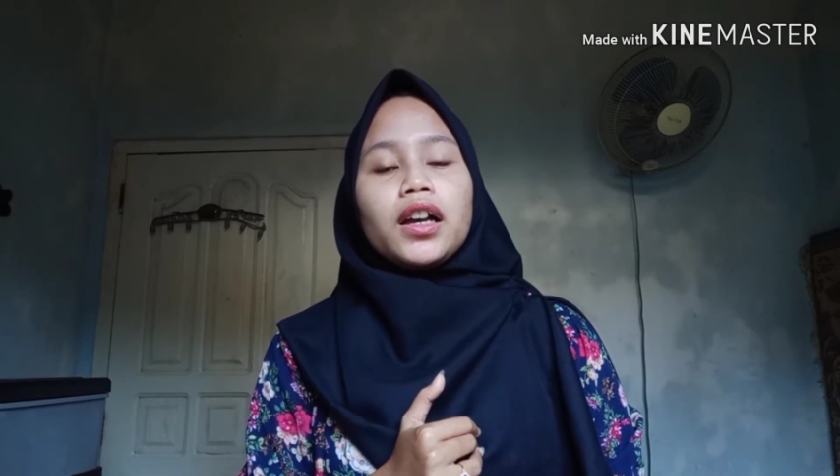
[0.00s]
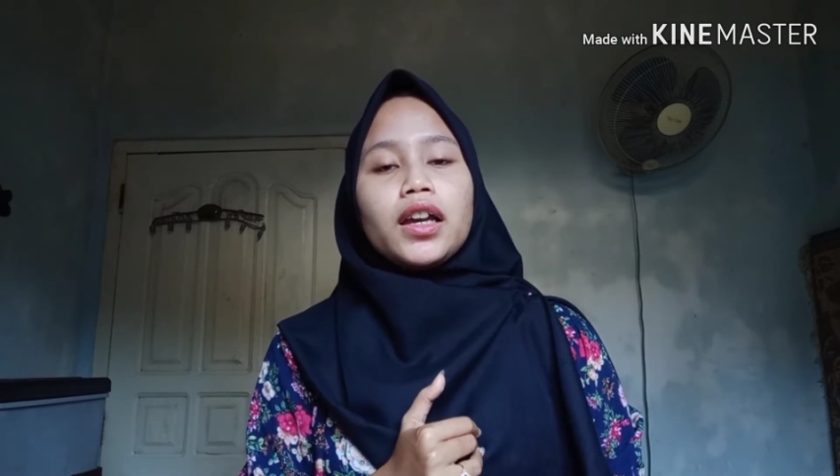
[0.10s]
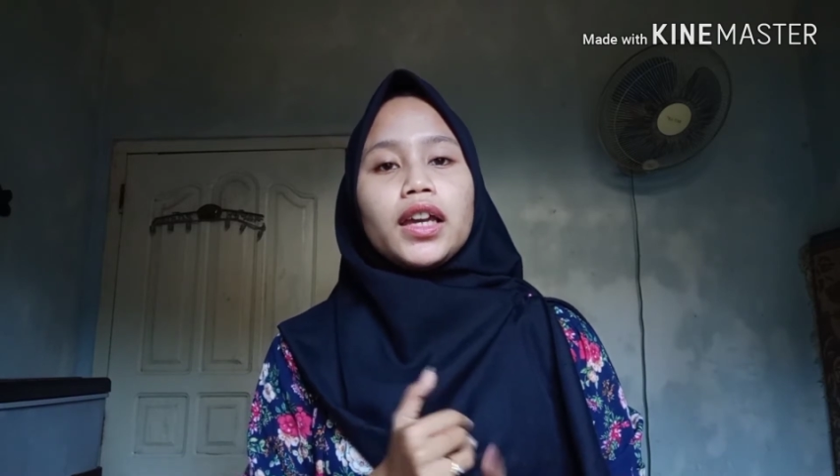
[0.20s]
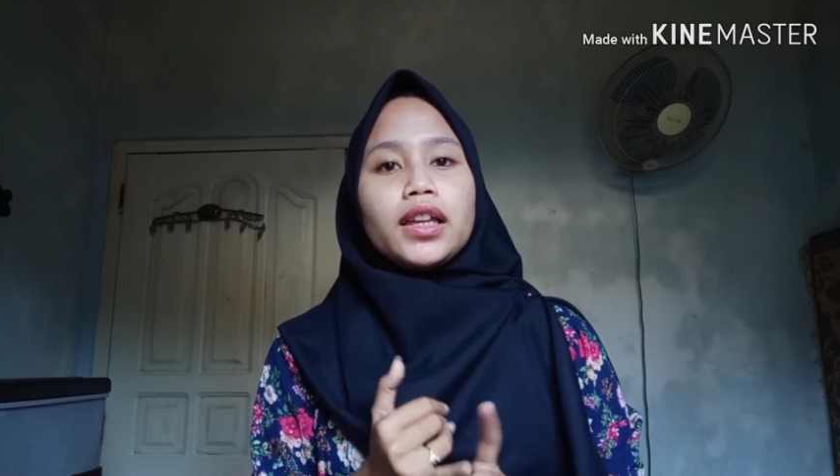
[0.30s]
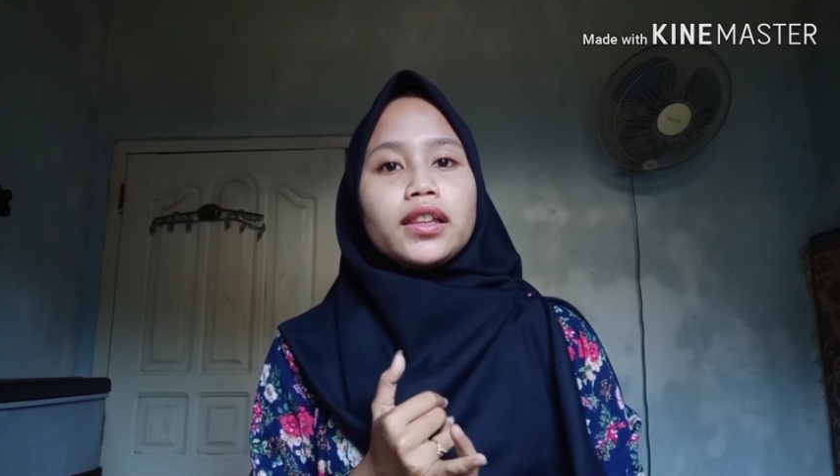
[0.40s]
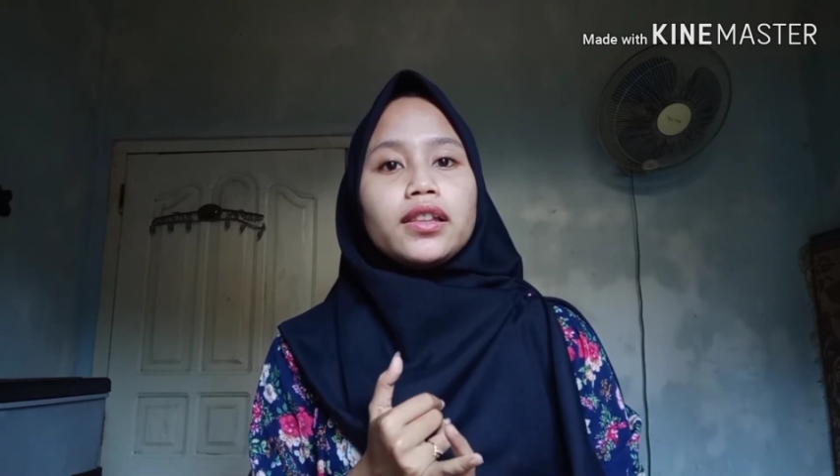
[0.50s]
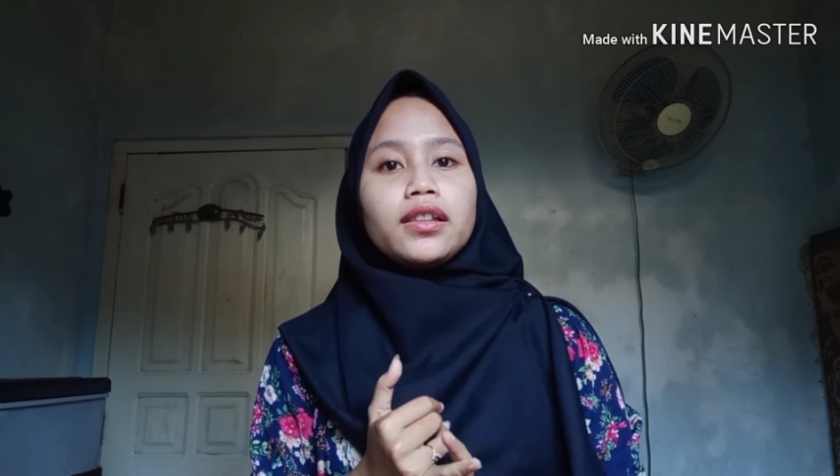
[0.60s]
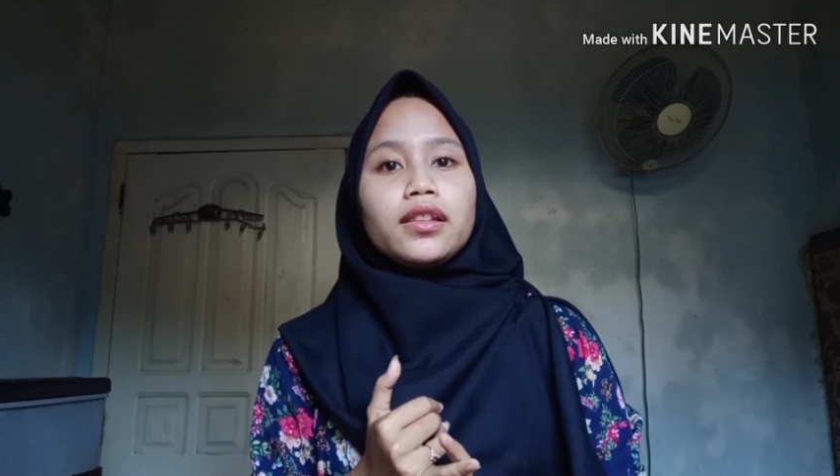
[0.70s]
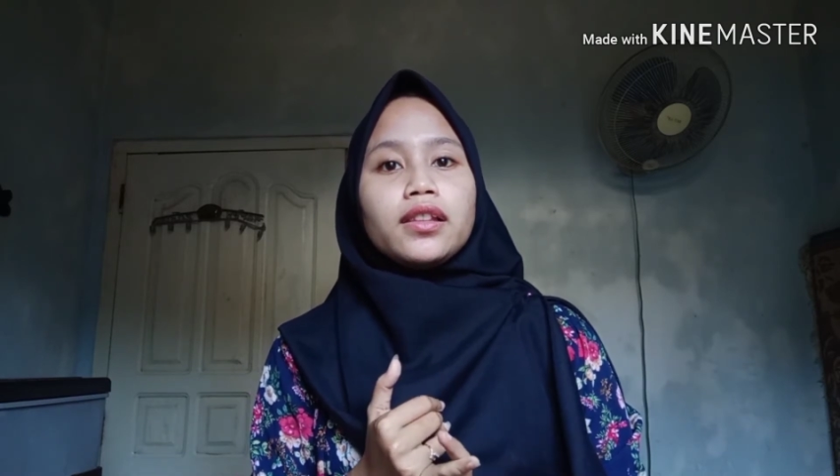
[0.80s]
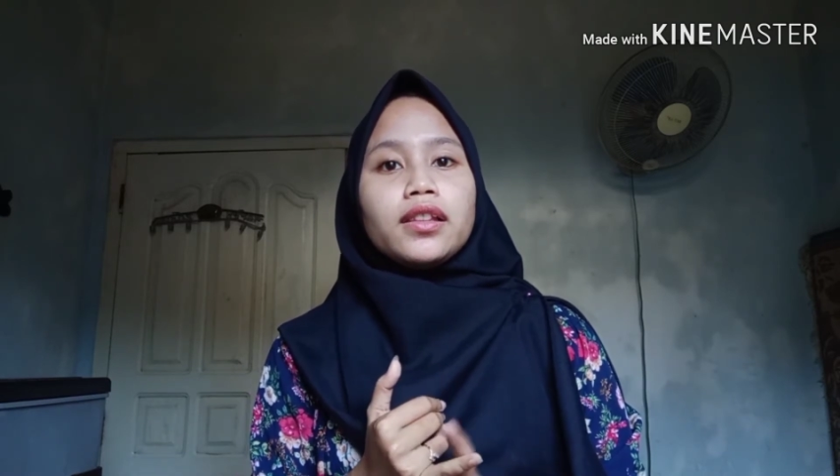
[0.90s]

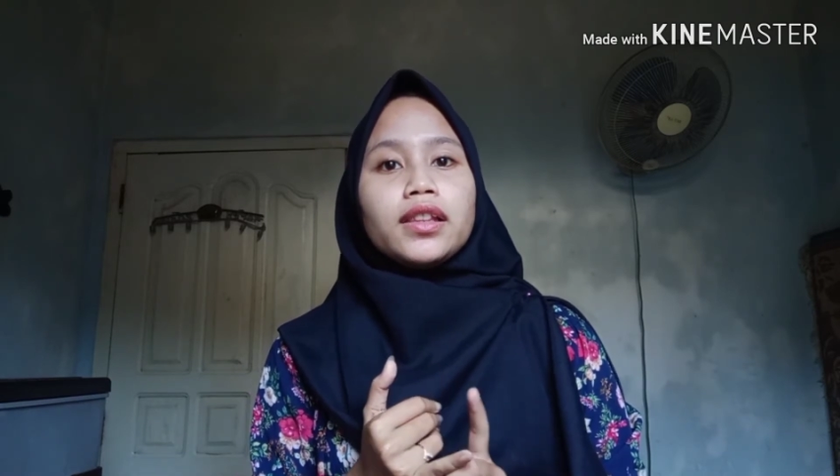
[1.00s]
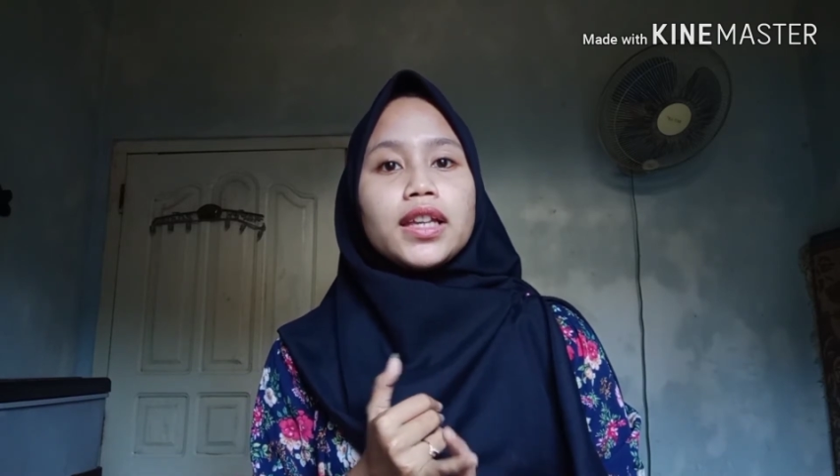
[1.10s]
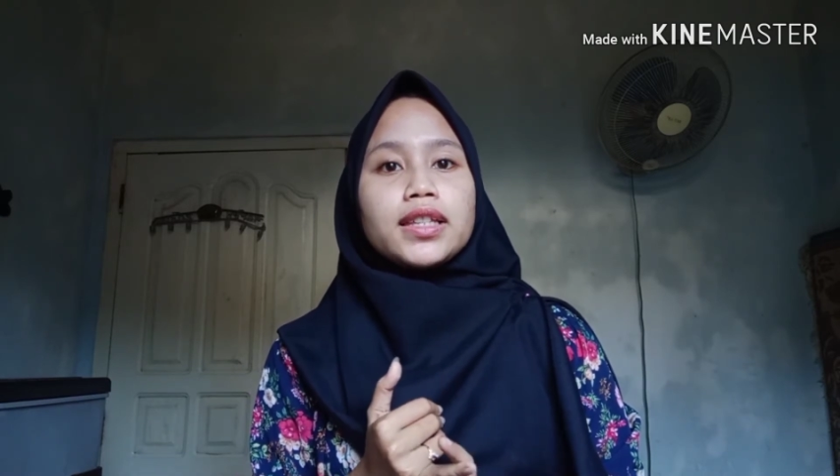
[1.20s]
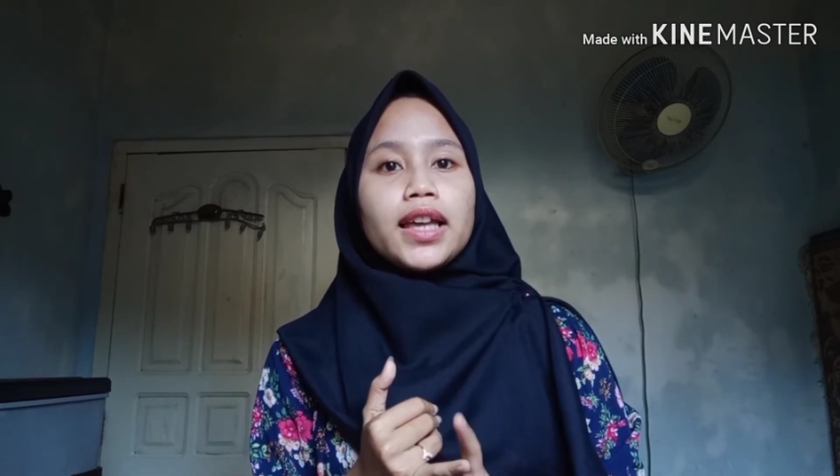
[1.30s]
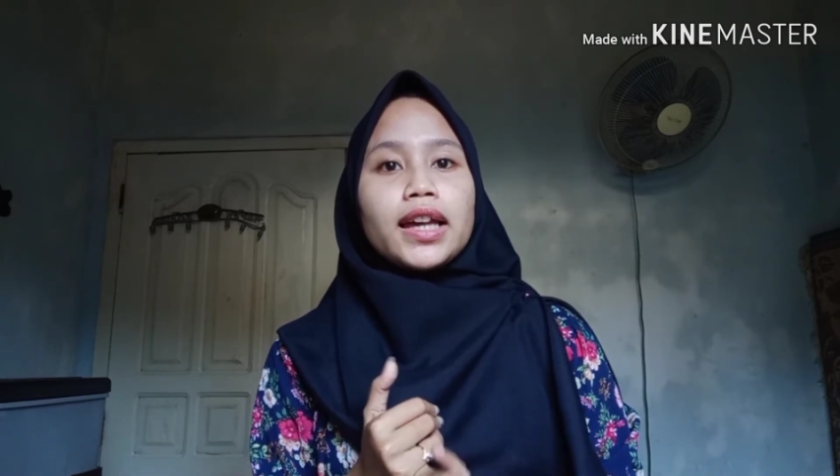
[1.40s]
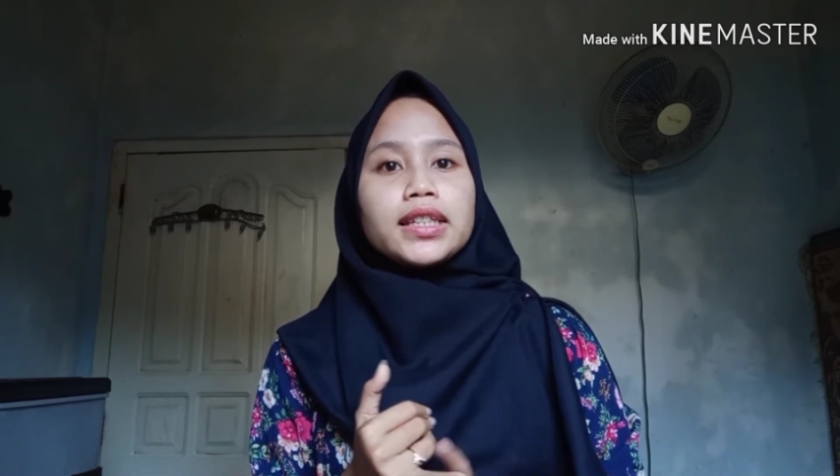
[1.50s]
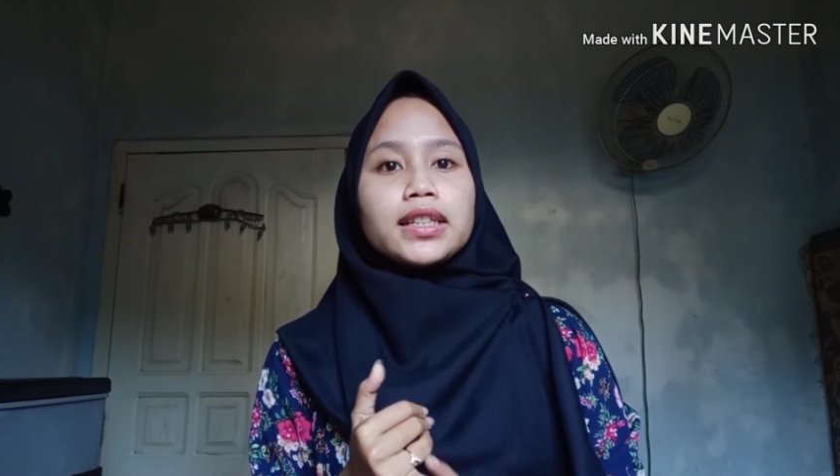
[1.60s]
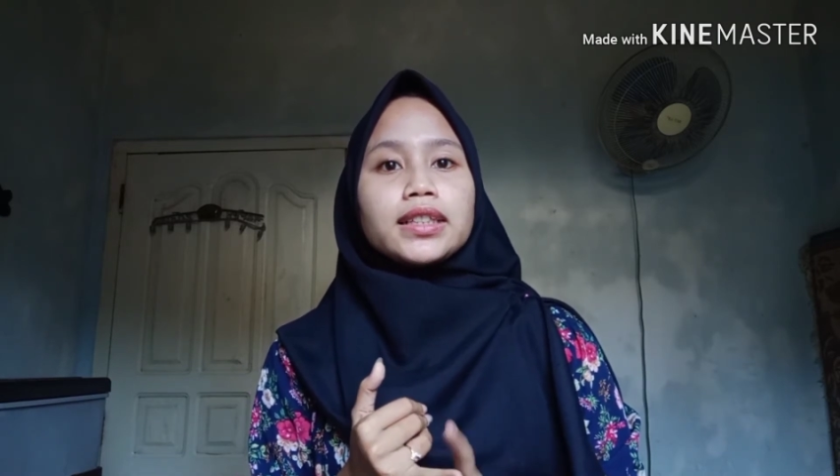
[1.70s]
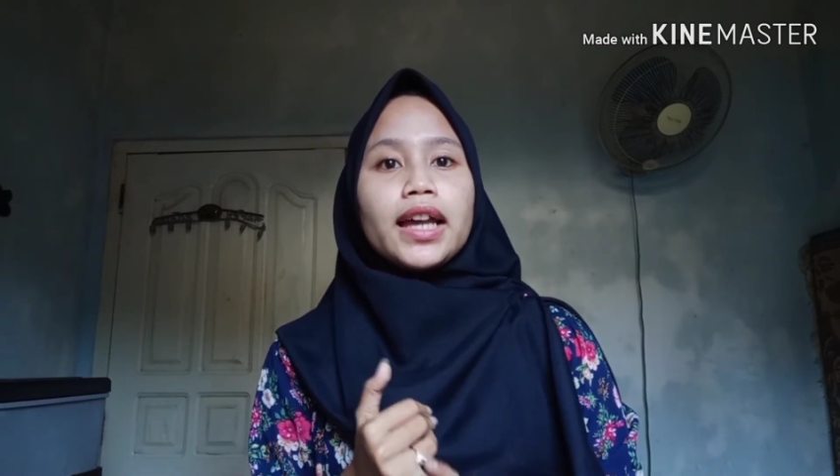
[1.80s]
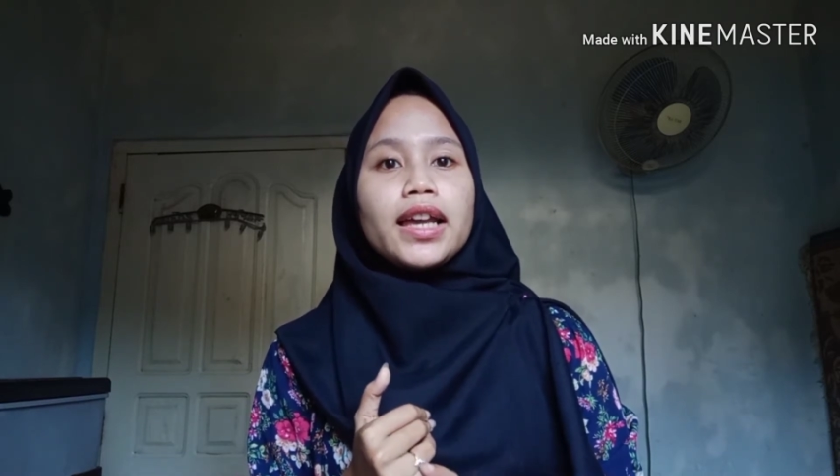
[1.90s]
In this
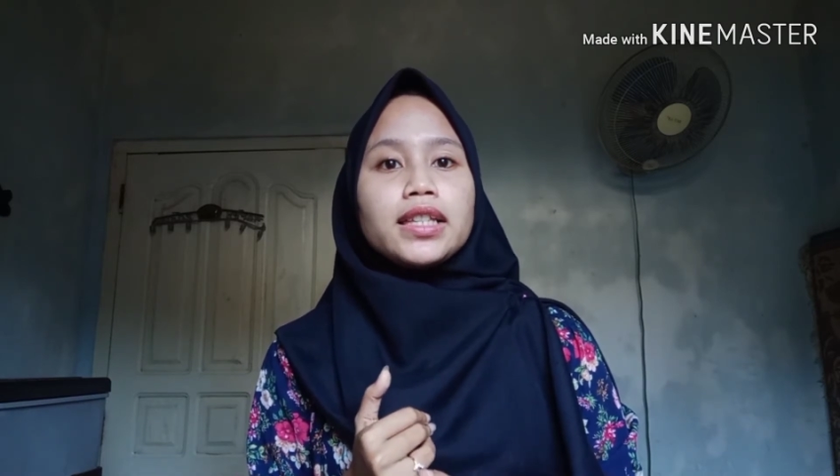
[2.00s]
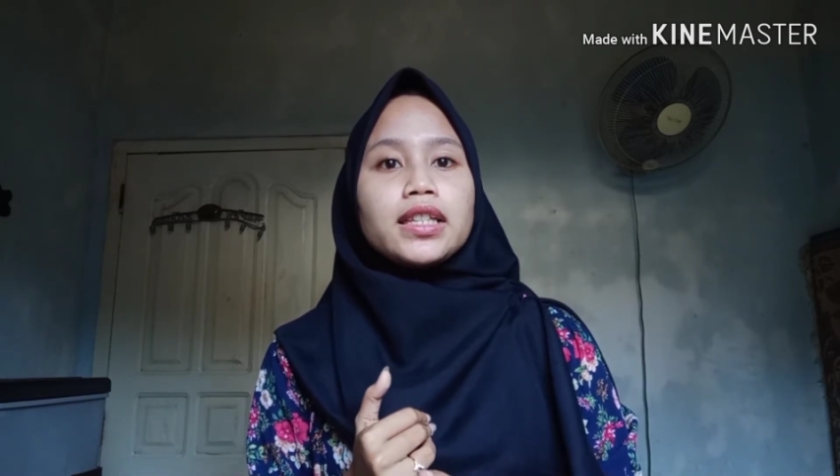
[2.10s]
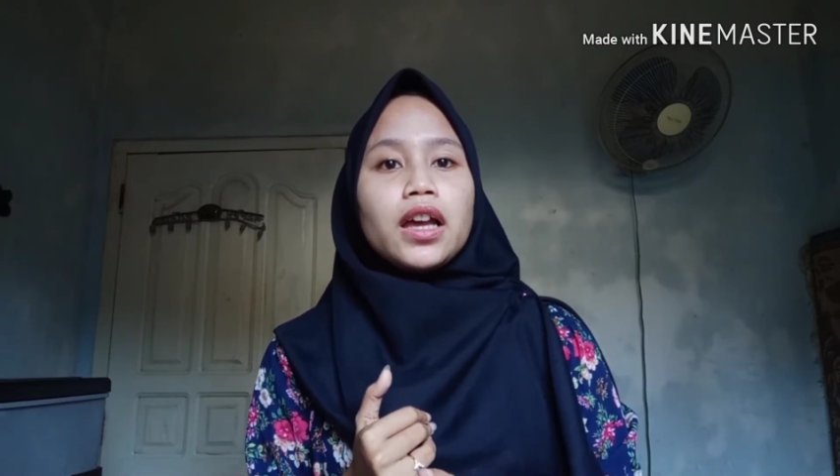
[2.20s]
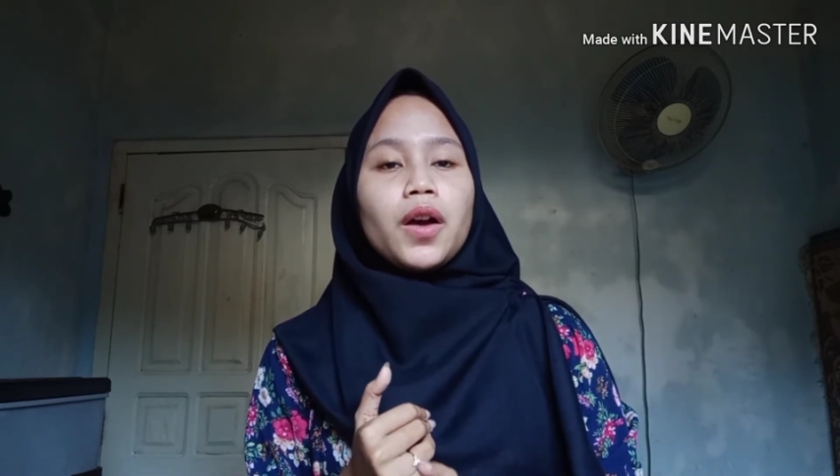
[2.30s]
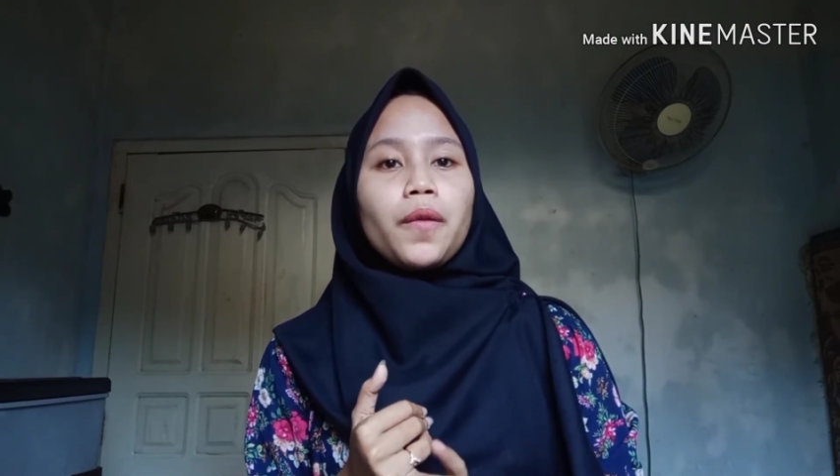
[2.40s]
exercise,